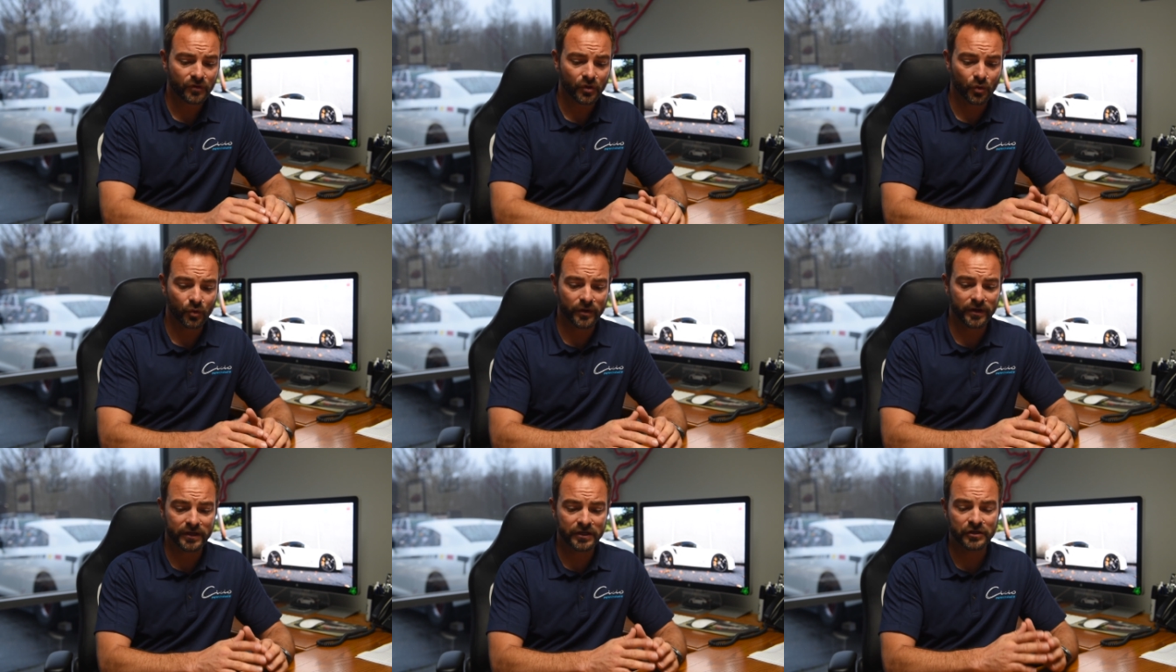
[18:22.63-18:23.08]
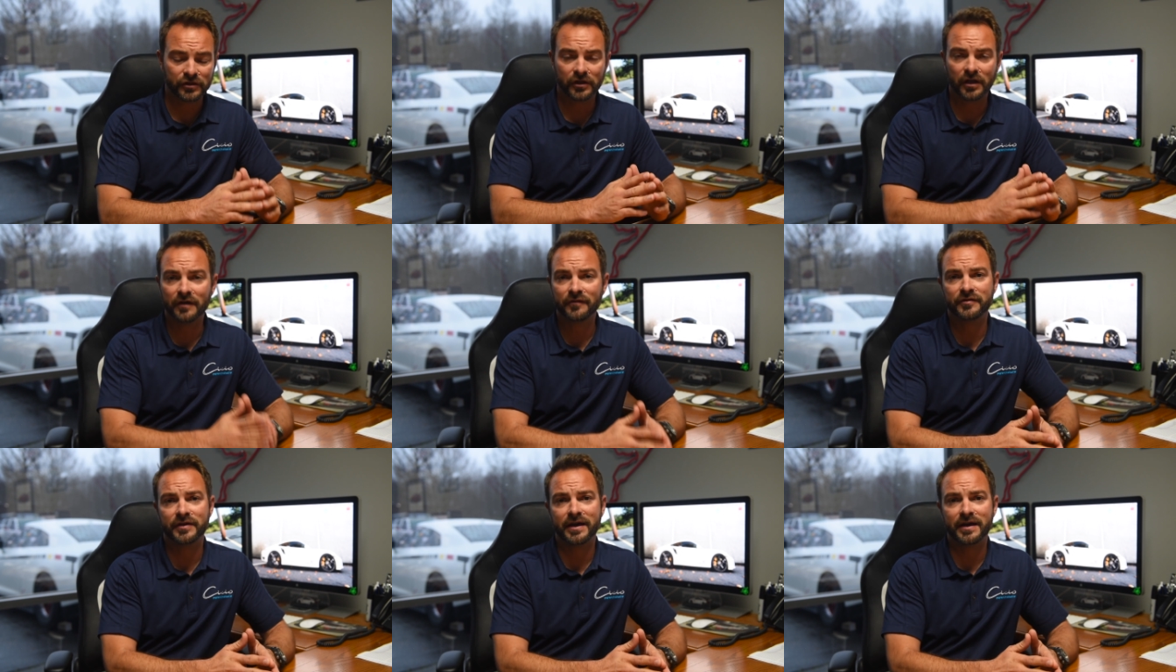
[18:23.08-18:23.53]
We
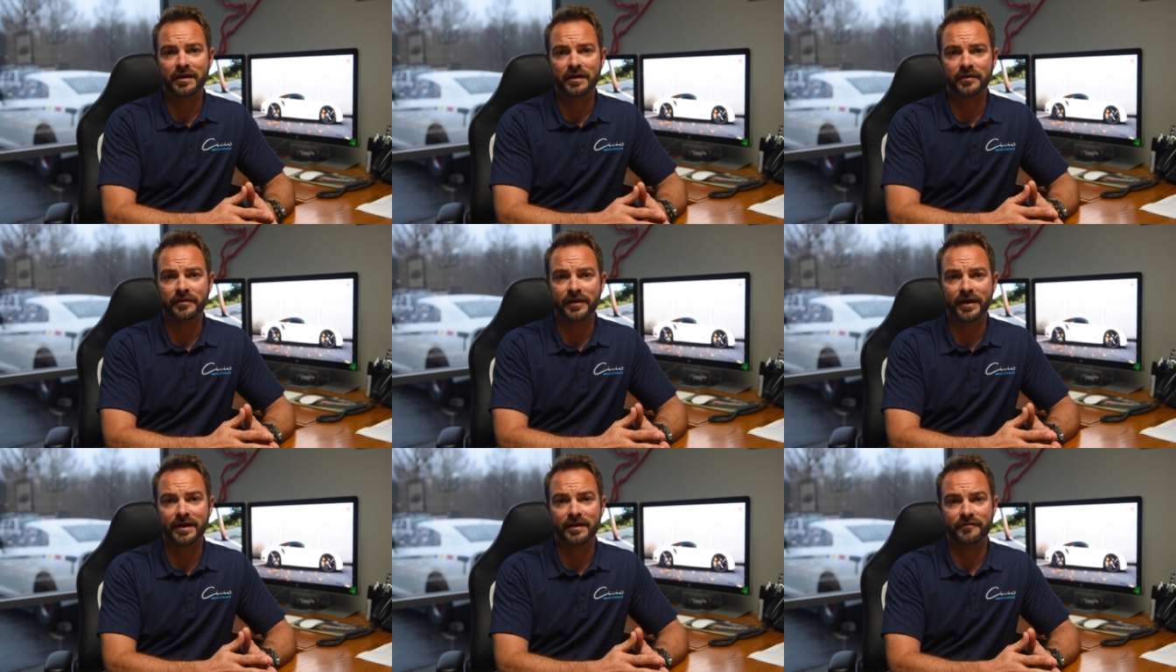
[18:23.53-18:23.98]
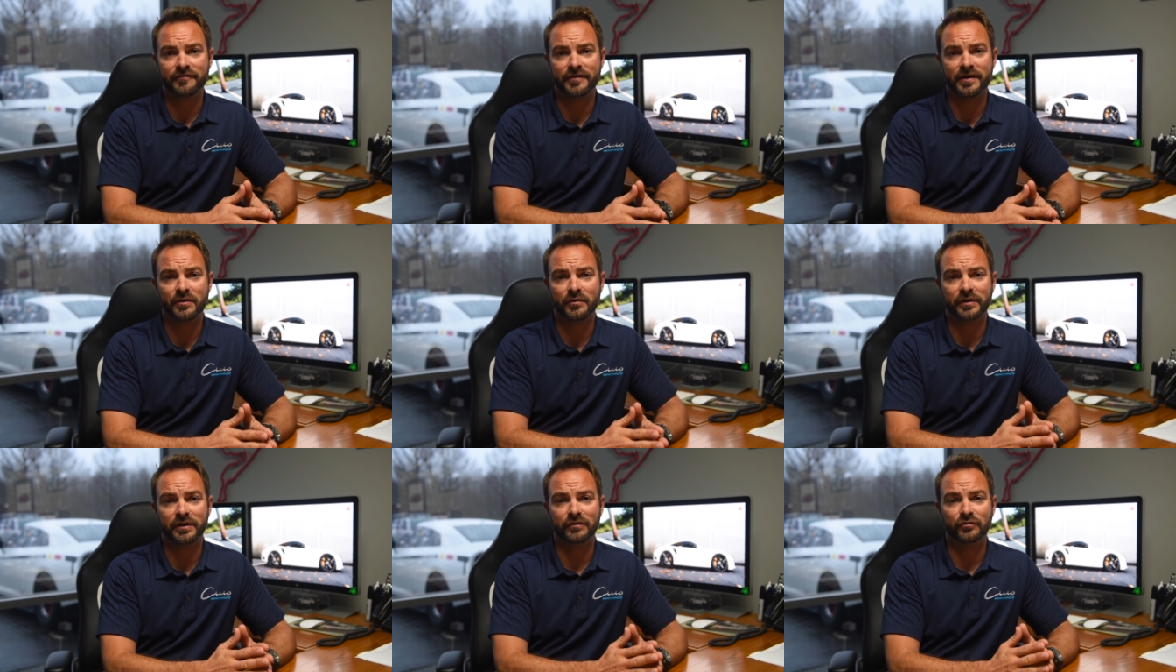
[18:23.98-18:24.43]
love that
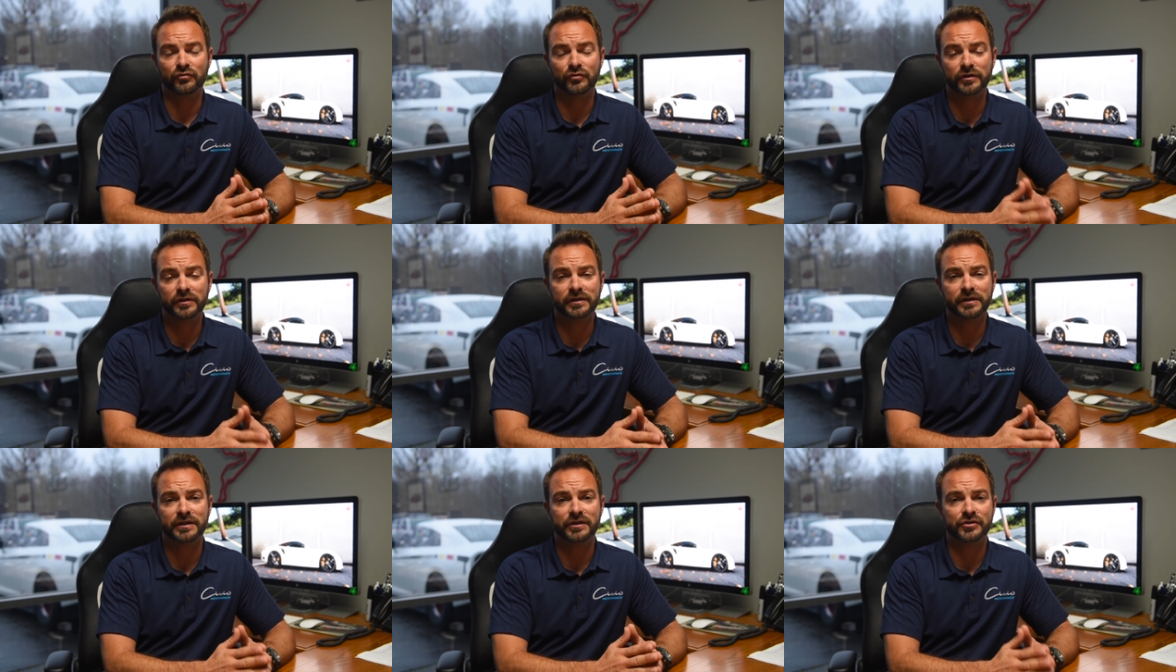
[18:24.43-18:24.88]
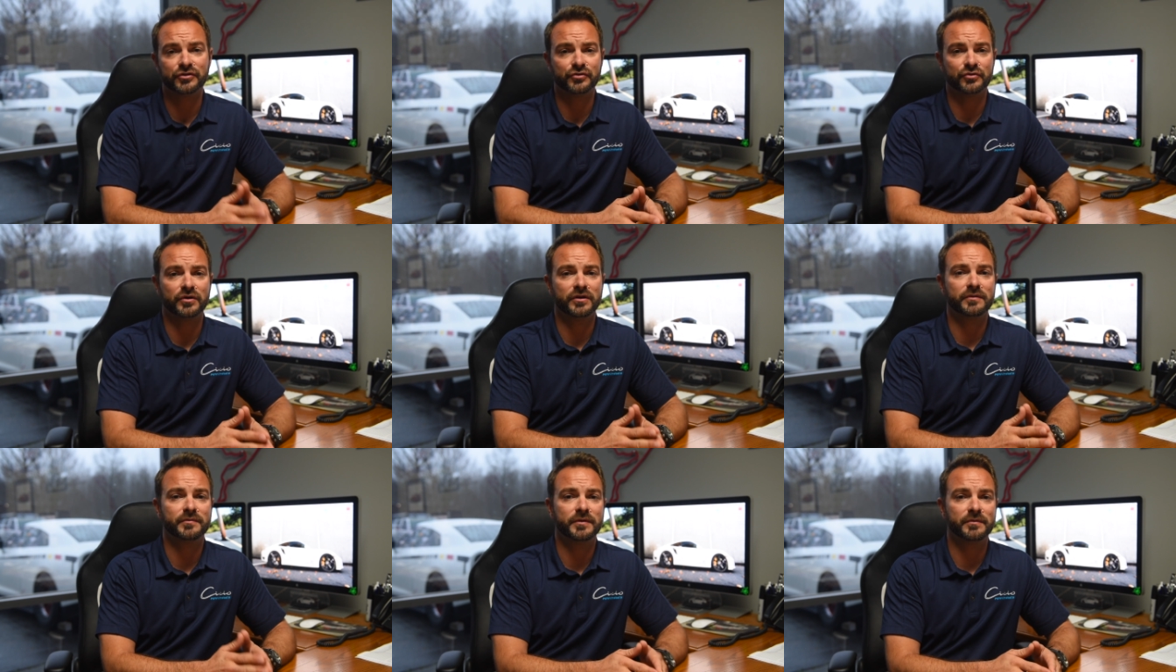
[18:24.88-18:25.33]
event. We really
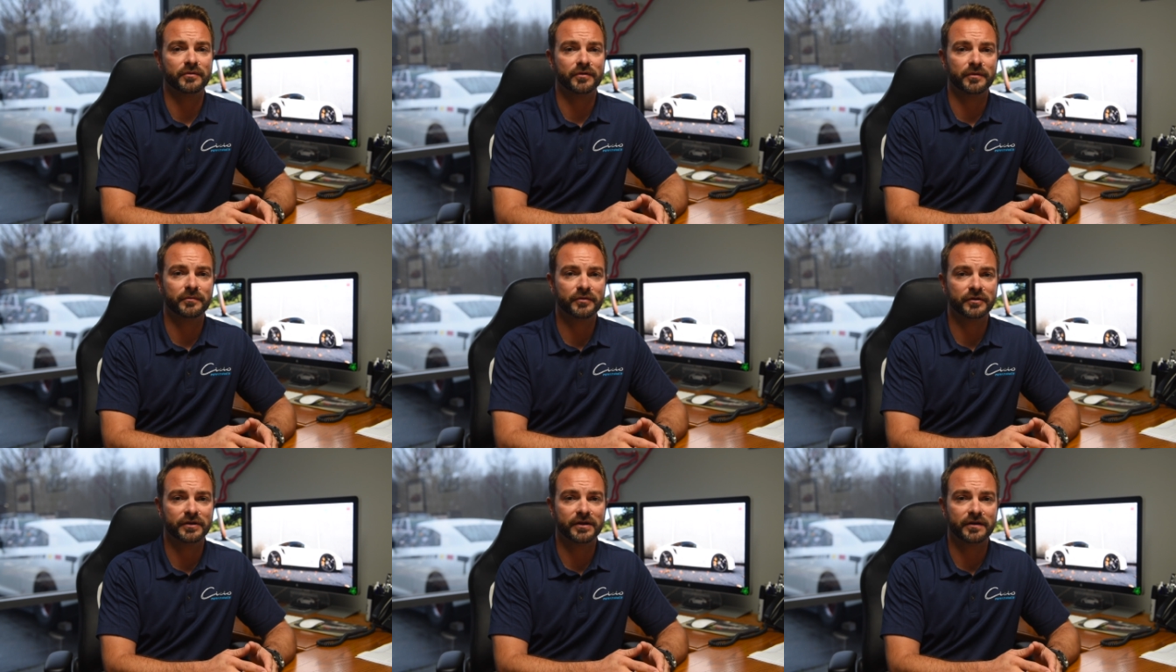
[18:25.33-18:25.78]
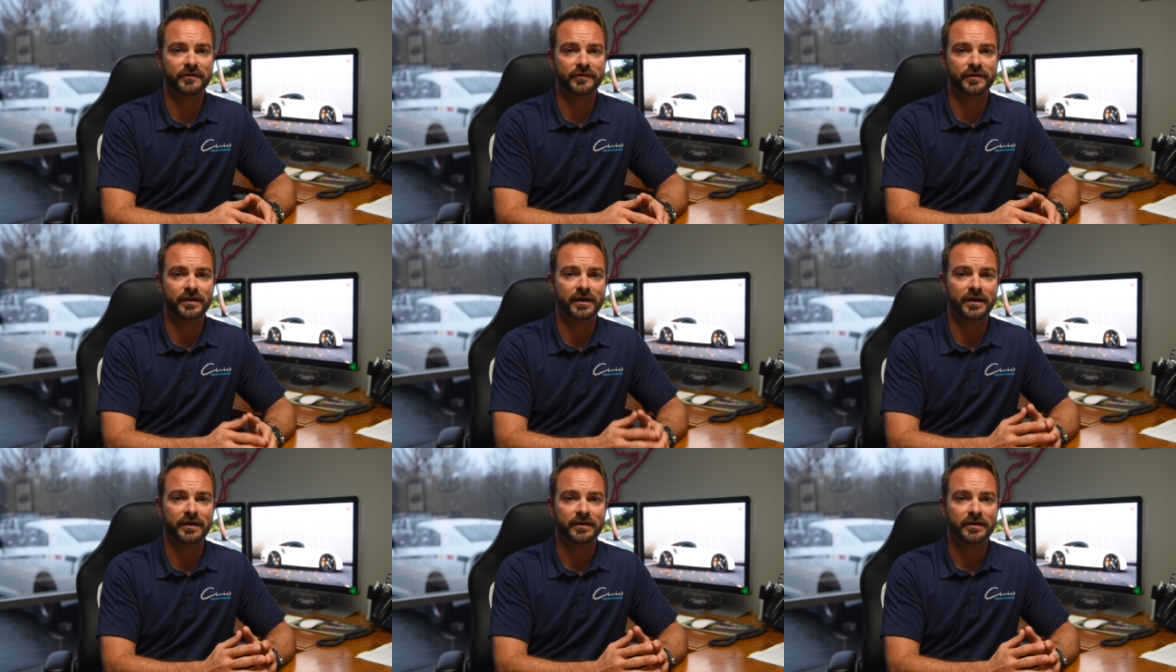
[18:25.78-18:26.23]
enjoy the people that put that
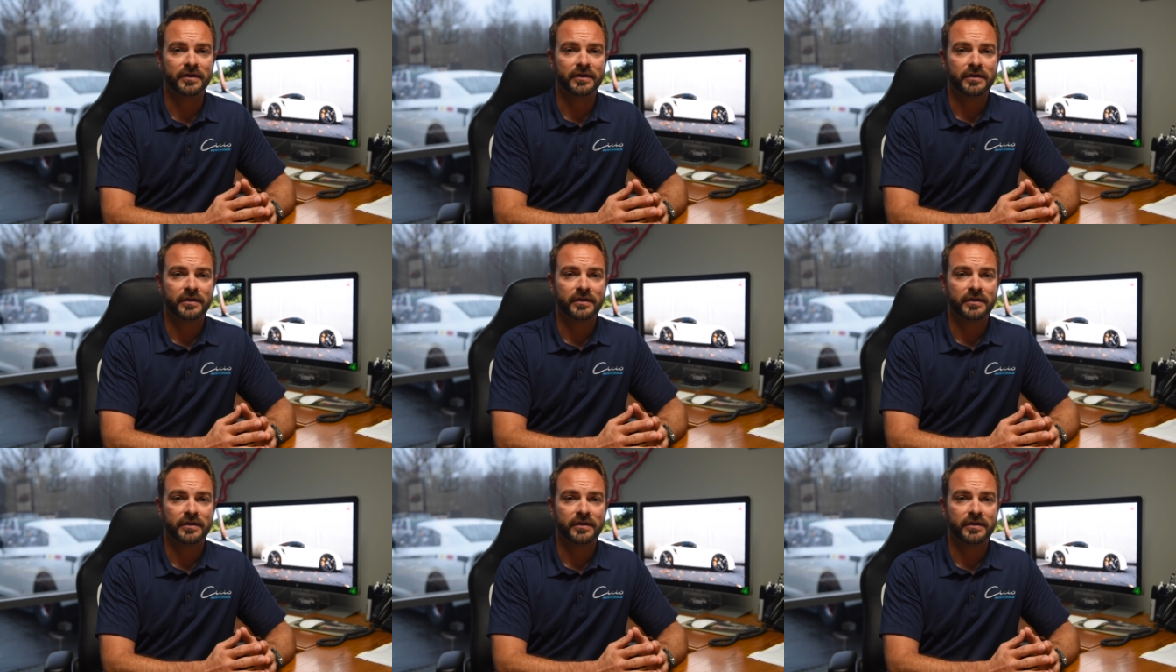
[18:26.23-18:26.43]
event on.